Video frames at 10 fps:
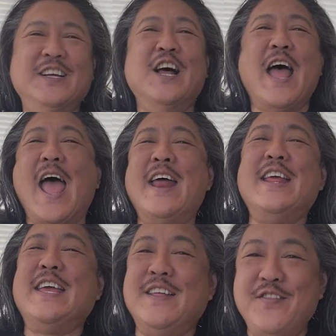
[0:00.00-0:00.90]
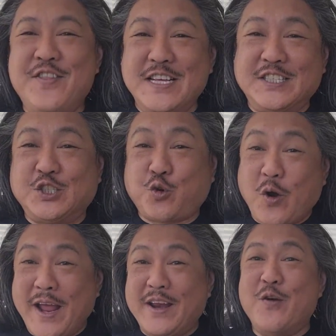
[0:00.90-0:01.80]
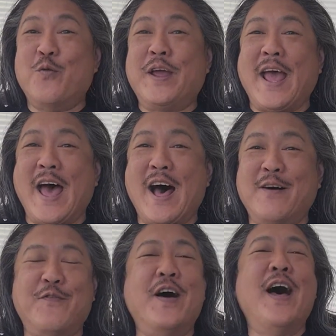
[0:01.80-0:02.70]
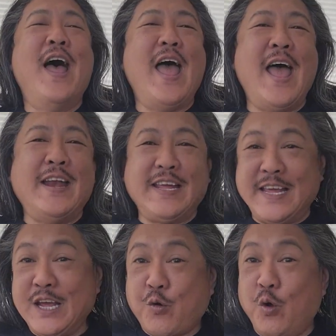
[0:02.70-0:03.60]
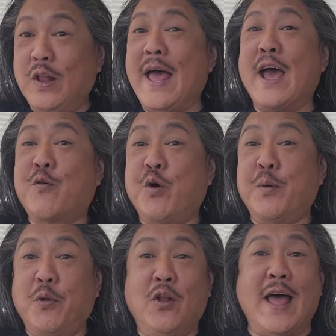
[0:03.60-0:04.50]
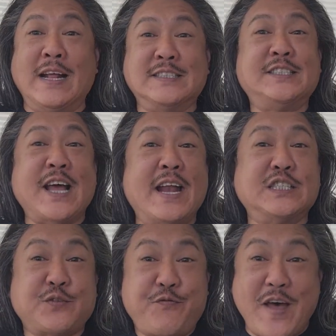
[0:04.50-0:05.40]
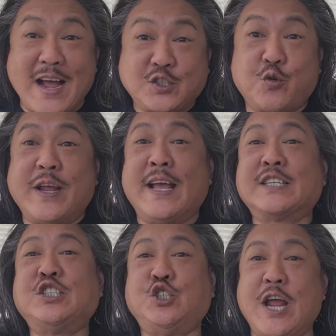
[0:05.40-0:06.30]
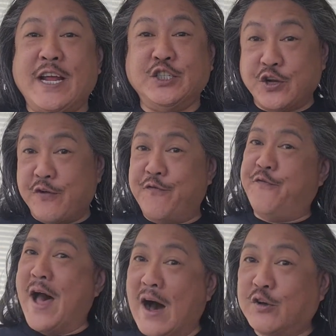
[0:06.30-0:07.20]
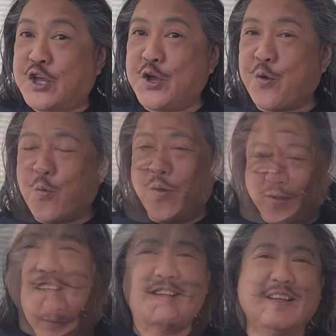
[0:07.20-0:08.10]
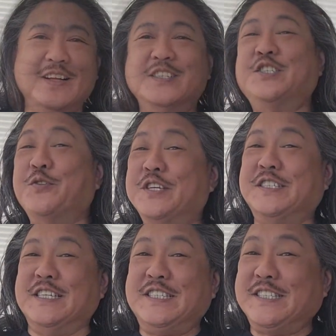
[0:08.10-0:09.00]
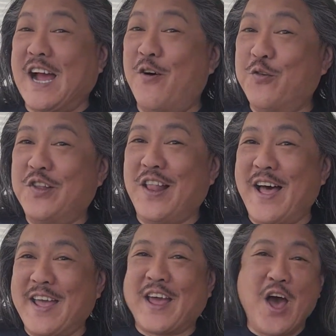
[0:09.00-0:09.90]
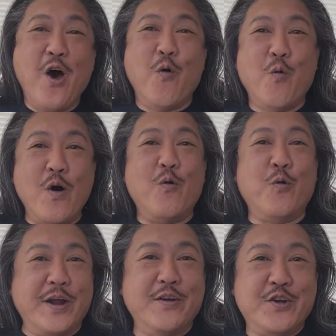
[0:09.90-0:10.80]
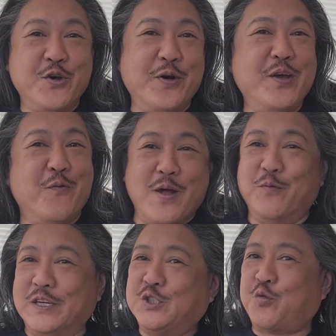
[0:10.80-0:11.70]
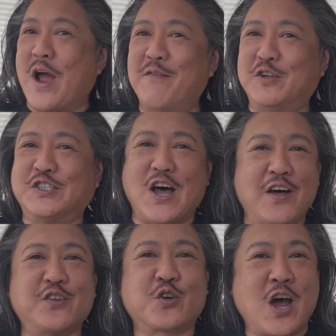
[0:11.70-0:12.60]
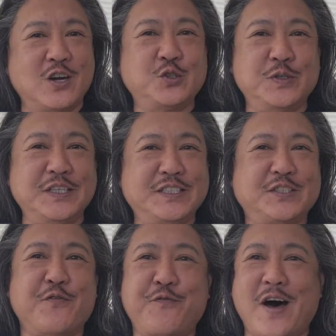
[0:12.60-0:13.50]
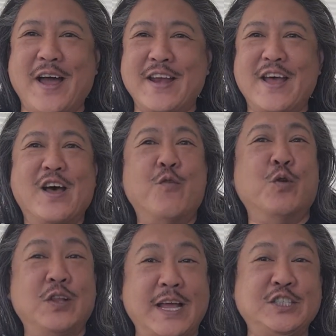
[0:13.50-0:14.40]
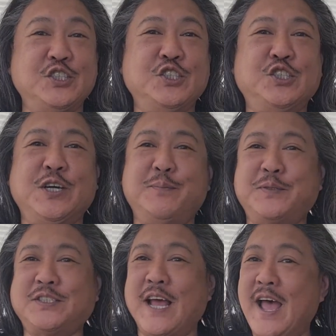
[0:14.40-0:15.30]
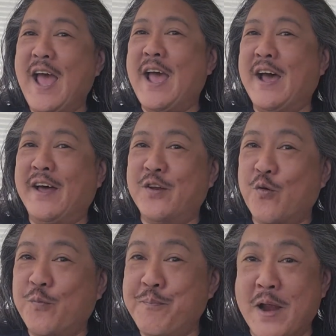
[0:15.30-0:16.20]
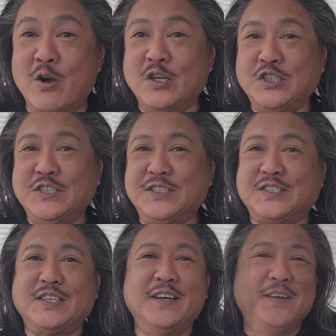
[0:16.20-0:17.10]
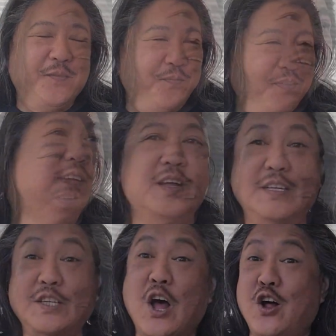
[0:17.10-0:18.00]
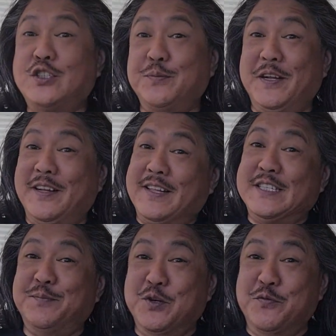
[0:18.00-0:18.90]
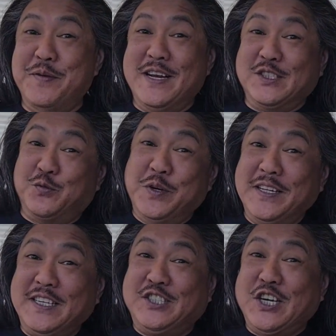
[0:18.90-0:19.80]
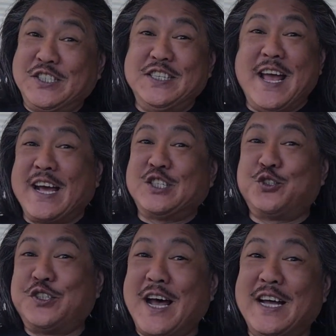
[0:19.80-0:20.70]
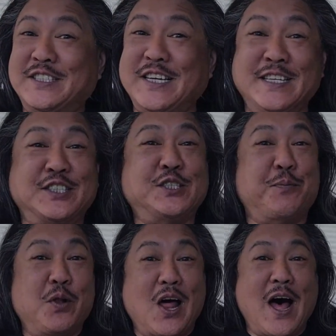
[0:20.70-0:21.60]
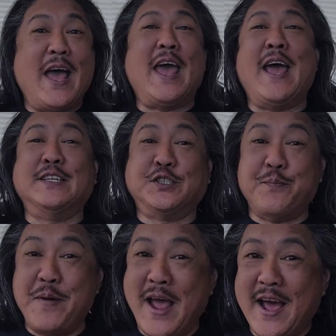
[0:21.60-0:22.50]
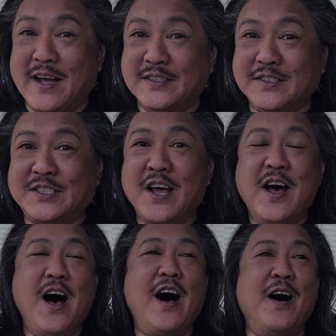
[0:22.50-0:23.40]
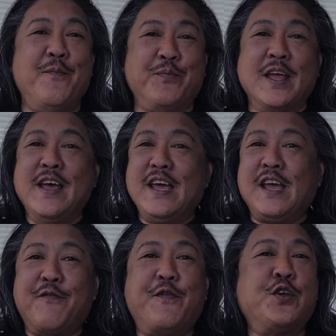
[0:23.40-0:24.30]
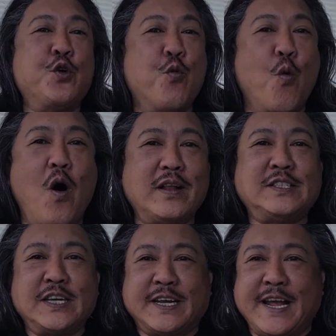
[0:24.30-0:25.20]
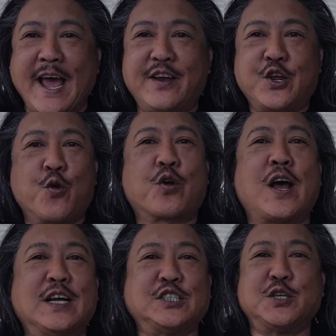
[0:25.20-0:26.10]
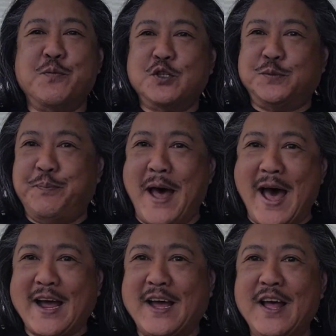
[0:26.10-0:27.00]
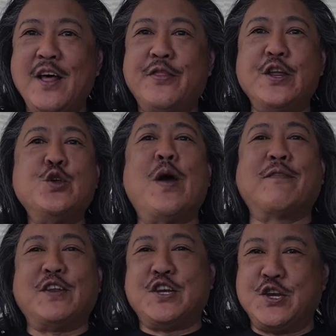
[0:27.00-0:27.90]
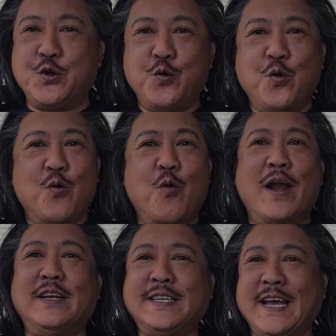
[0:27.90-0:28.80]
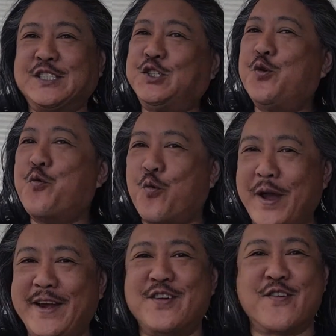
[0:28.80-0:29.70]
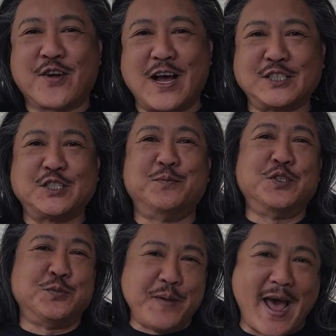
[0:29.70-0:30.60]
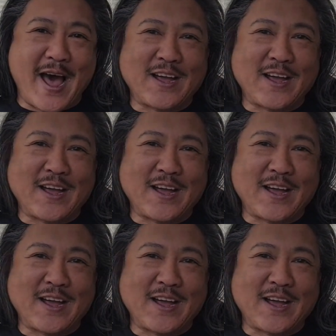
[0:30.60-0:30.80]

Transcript: And in this trade, we have an equal, equitable, and satisfactory exchange of value. So does this sound like what we're doing when we travel to other countries to find relationships and marriages? So ultimately, this movement is really just an exercise in supply and demand. If you want to get your customers back, then you have to do what it takes to win your customers back.